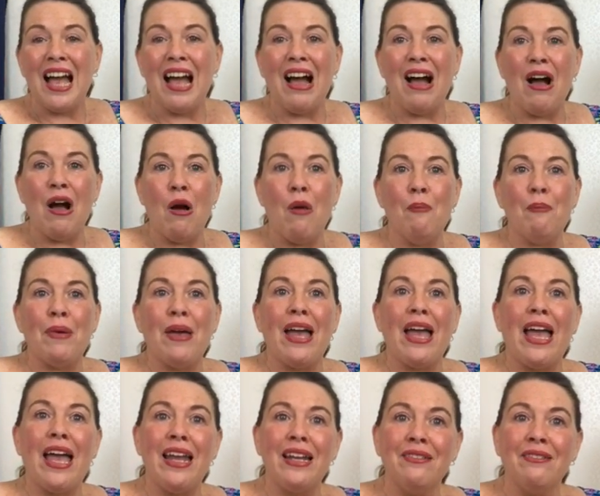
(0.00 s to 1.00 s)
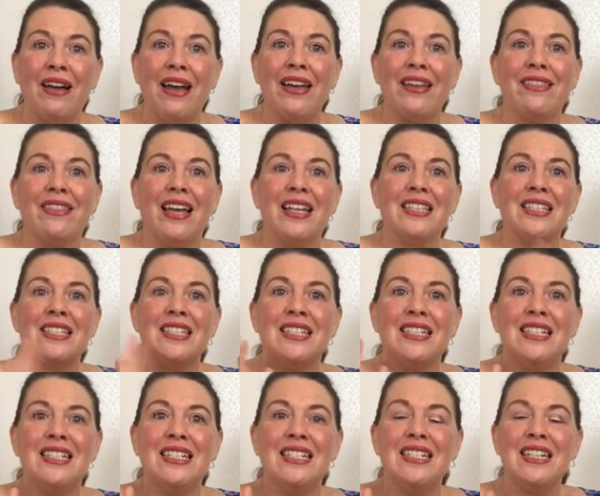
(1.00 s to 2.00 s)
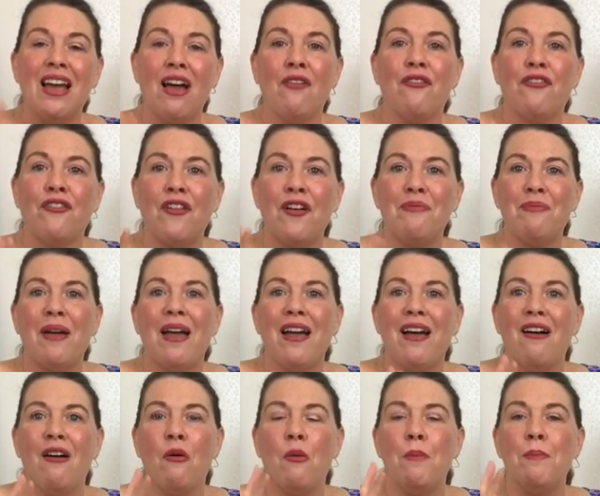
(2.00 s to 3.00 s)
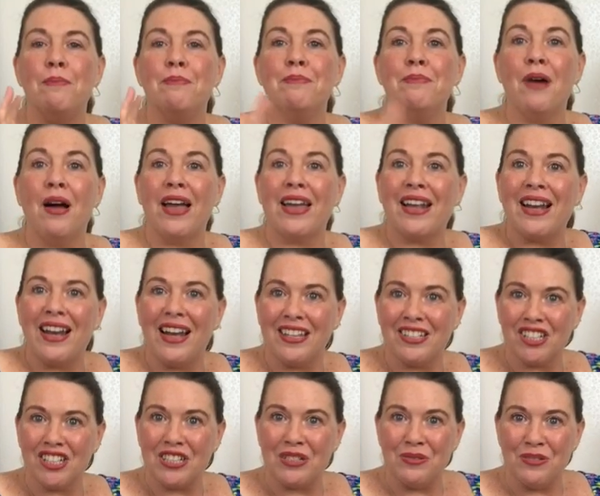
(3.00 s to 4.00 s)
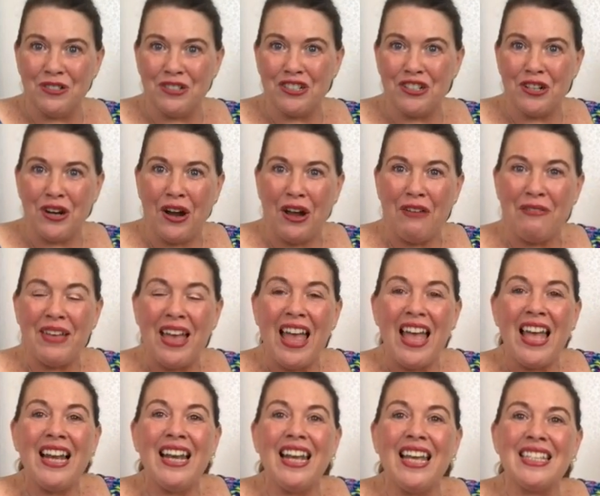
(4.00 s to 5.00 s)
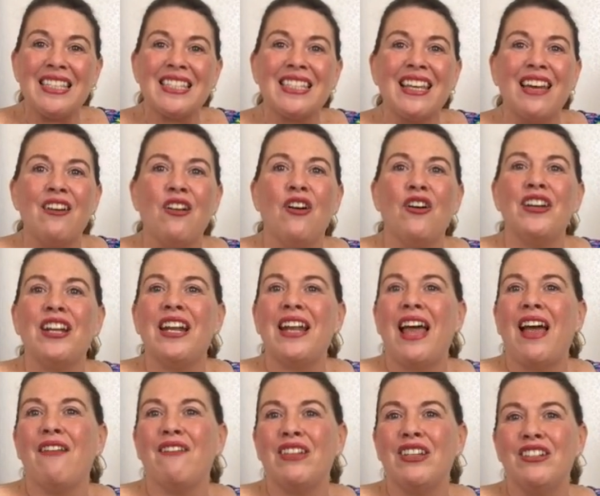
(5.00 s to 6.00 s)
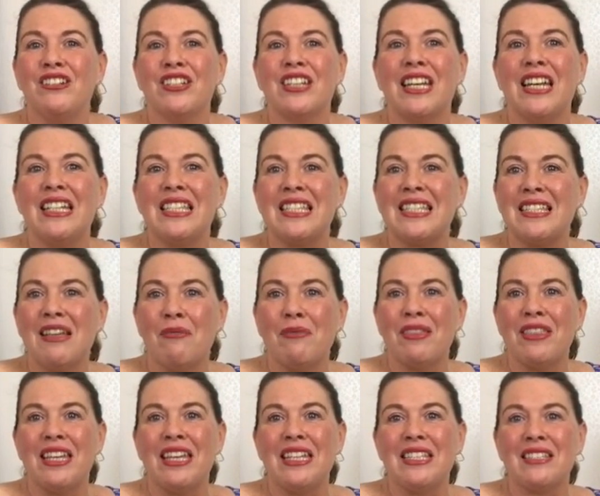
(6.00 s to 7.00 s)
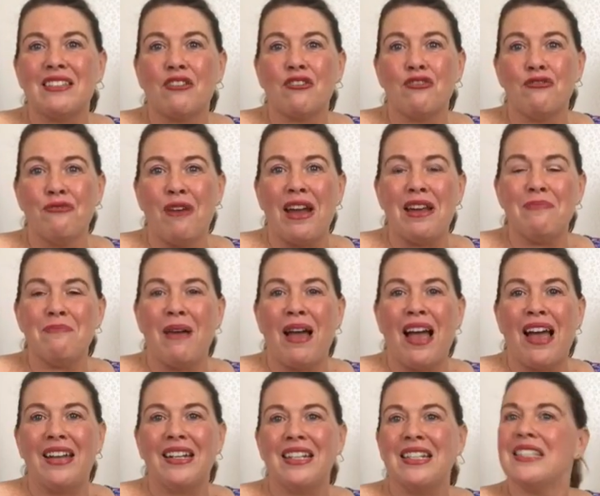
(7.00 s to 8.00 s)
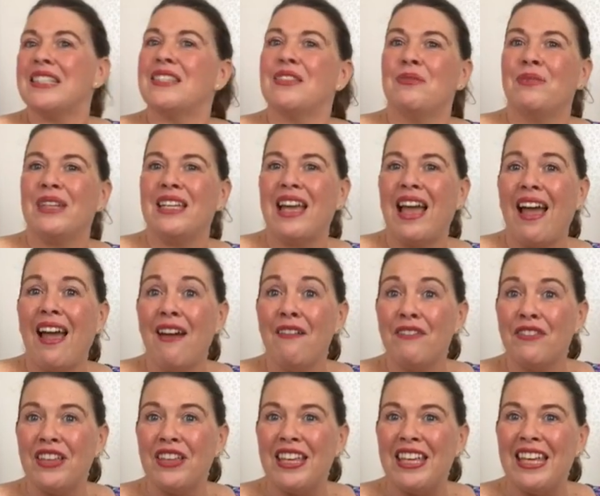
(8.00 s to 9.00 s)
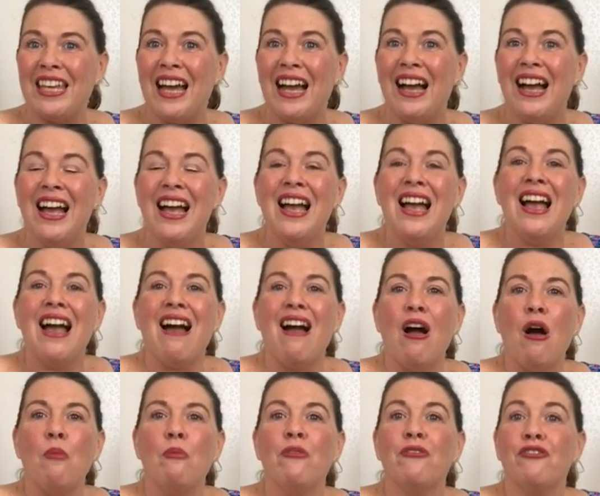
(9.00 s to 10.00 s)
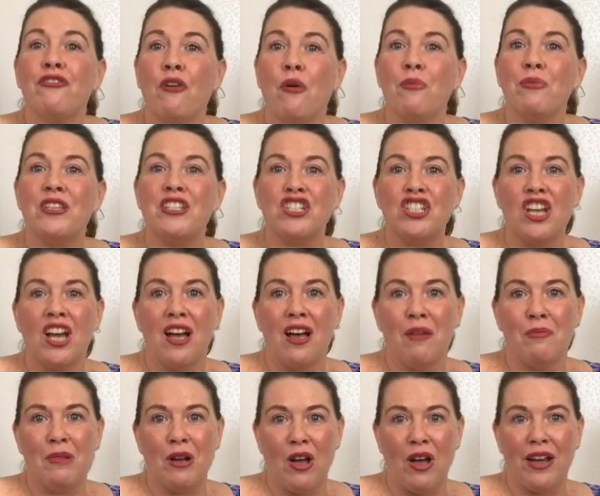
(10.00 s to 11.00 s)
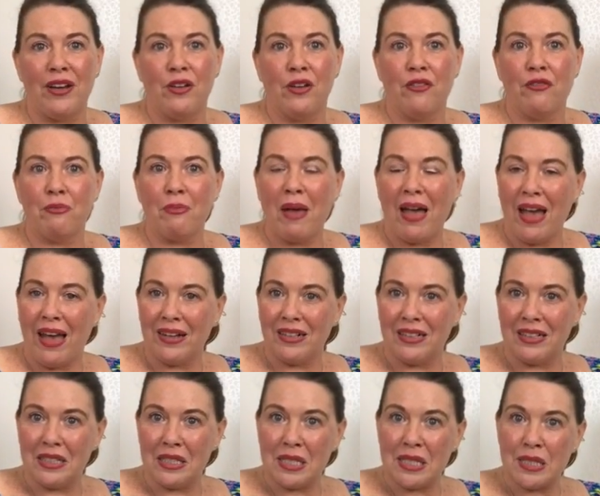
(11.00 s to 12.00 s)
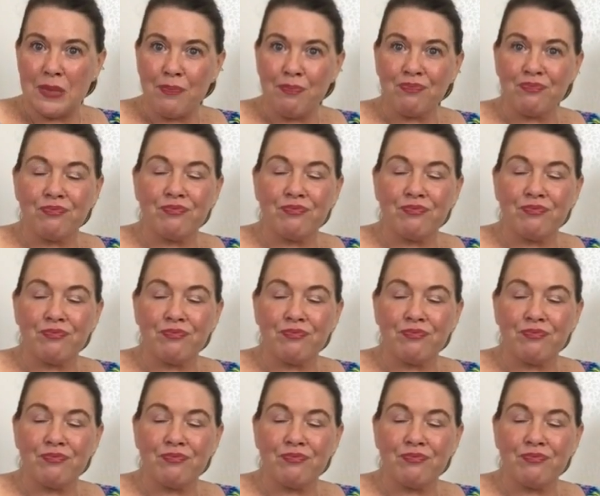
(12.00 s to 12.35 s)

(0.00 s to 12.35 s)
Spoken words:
But anyway, that's enough about my clashing wardrobe. Let's get on and have a look at some of these great patterns that we have here from the Charm line of patterns.